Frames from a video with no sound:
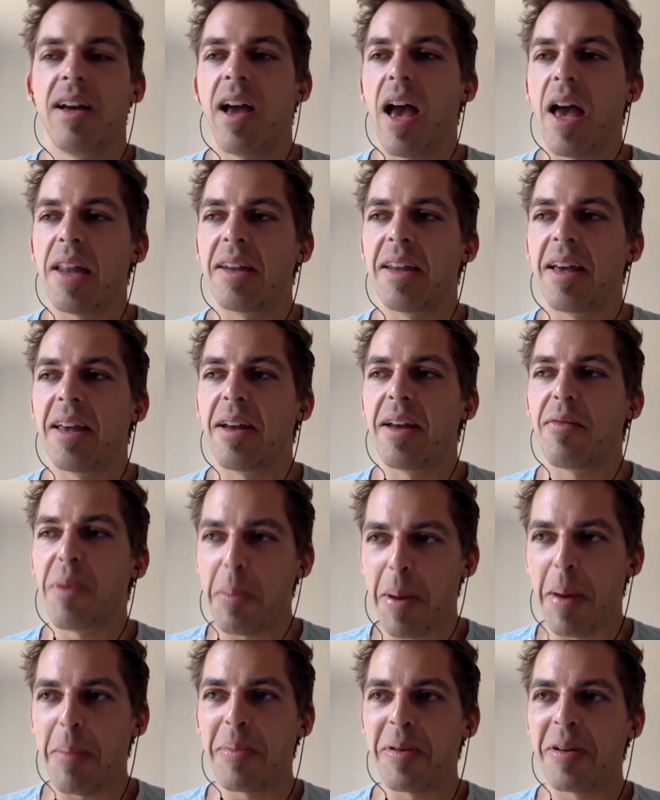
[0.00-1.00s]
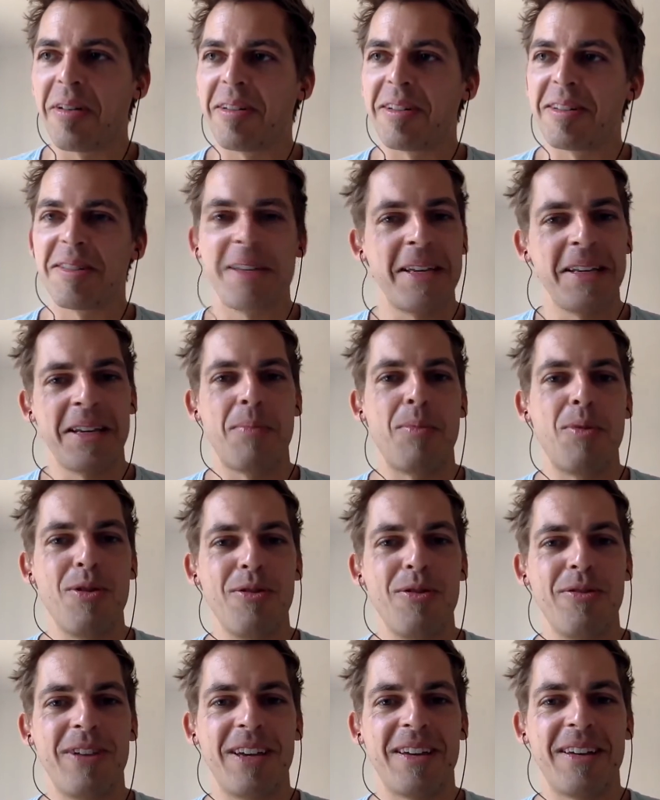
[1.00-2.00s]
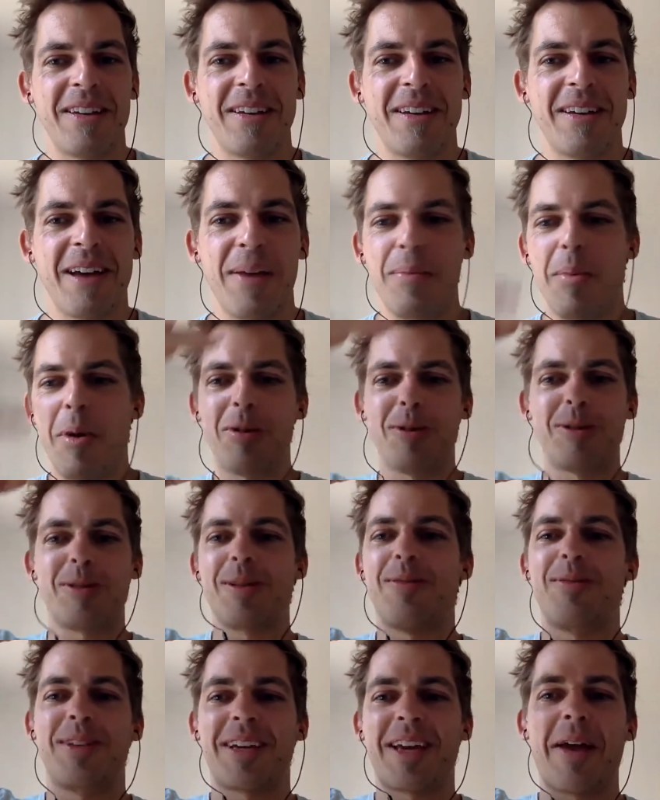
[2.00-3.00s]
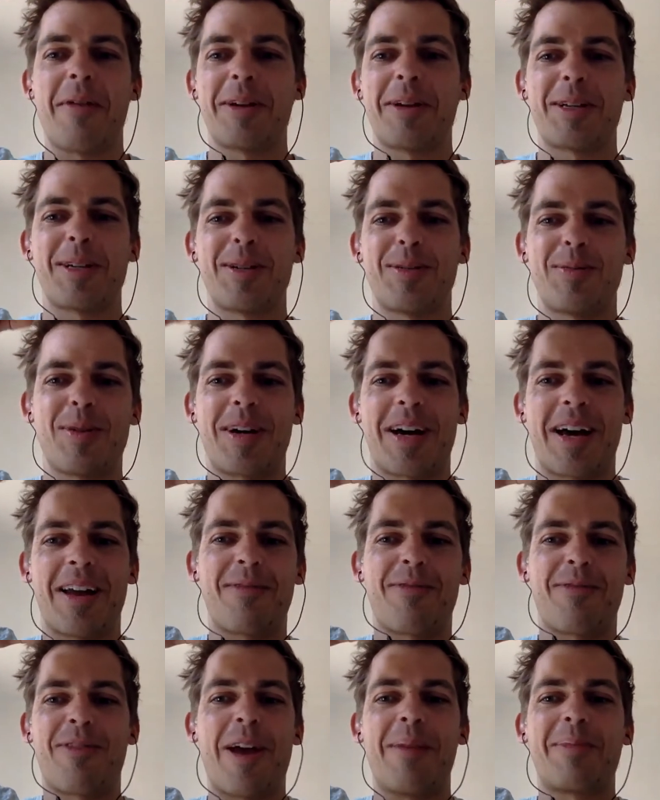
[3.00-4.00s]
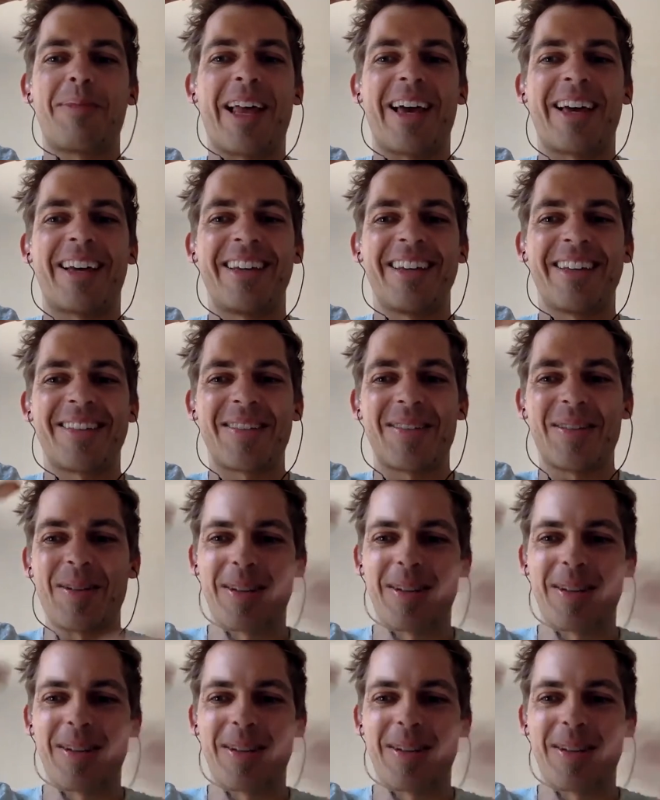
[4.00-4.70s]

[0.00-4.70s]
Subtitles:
And then I remember seeing the movie, and most of the characters were kind of framed like this.